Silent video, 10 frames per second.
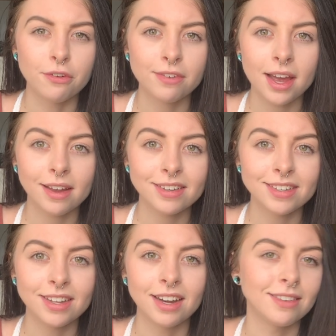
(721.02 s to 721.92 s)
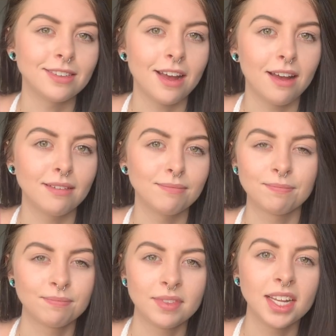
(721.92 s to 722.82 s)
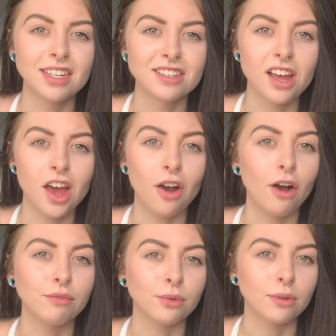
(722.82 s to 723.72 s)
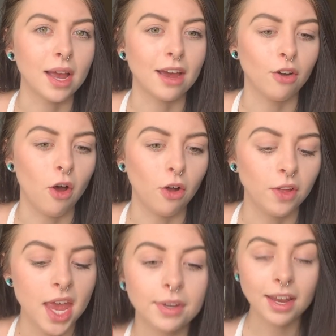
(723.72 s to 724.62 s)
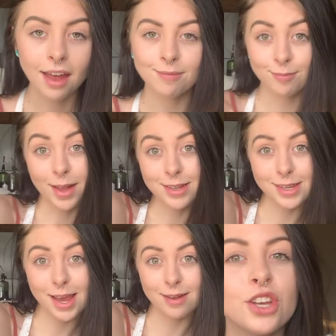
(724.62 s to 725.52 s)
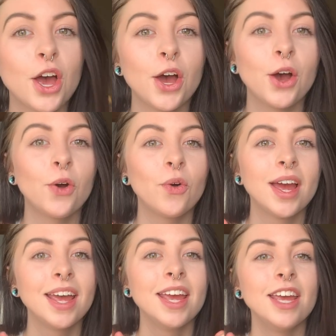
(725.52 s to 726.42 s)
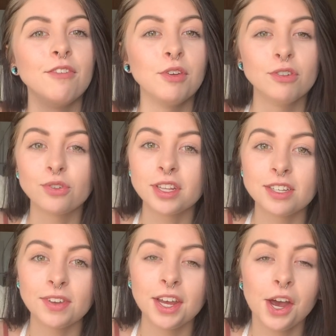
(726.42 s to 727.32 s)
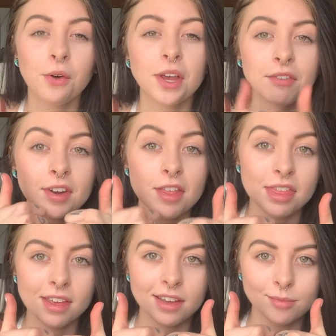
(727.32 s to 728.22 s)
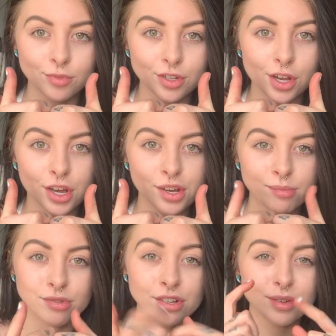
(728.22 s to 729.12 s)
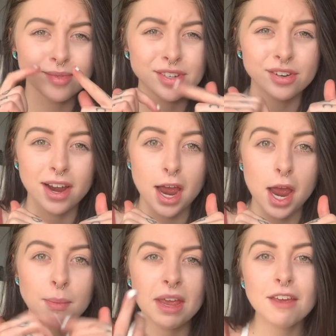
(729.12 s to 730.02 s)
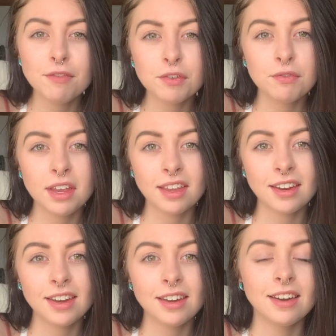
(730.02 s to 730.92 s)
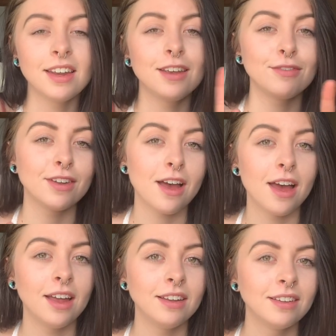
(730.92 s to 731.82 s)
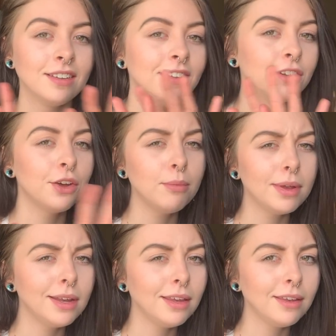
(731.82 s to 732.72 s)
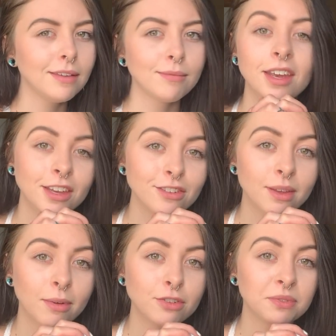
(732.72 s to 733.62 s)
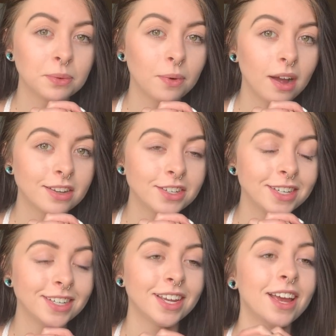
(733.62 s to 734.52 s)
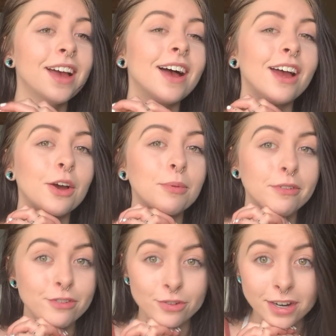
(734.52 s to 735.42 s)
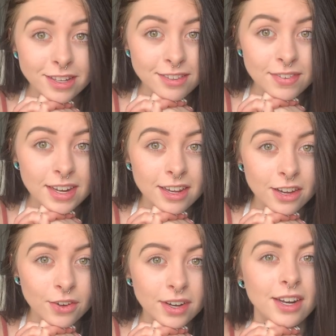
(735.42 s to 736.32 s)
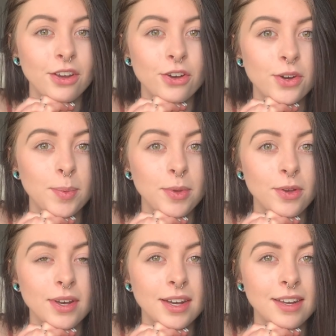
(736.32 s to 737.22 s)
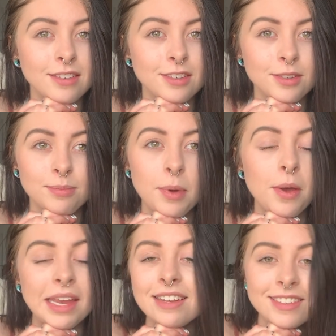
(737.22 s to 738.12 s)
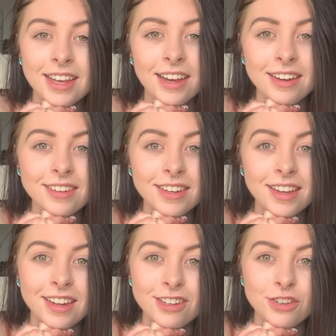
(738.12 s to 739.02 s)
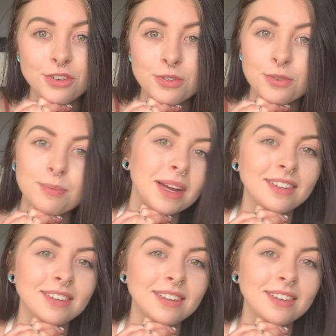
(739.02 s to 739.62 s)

fast that it's not awful at all. But yeah, that's it. So if you enjoyed this video, give it a thumbs up, subscribe if you're feeling it. If not, no biggie. Thank you so much for watching. I hope you enjoyed this video, and I hope you got some insight into my